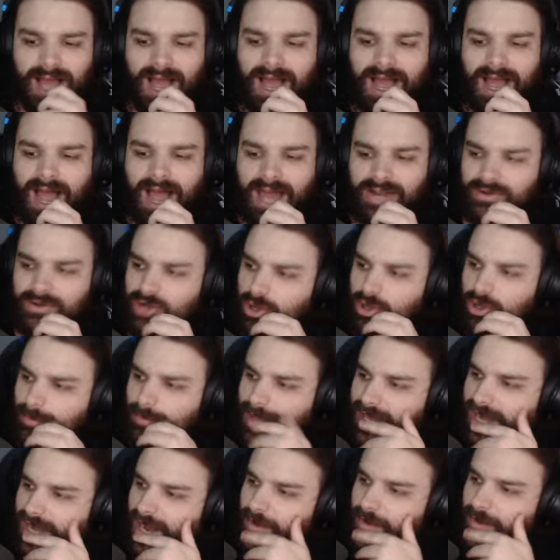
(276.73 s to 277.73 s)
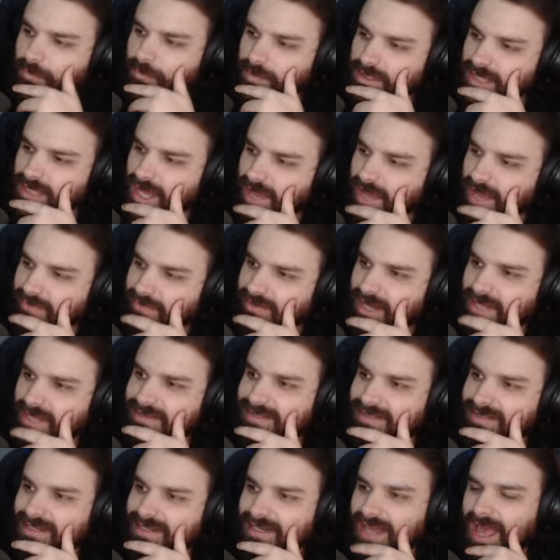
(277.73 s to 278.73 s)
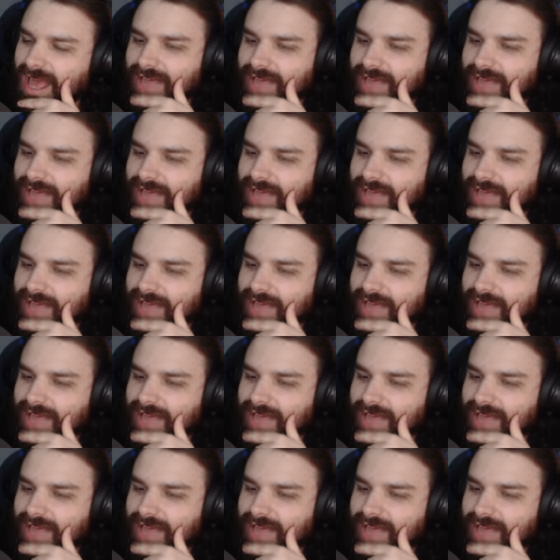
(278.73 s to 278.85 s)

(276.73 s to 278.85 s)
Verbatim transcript: I, I don't know, man. I really haven't. I didn't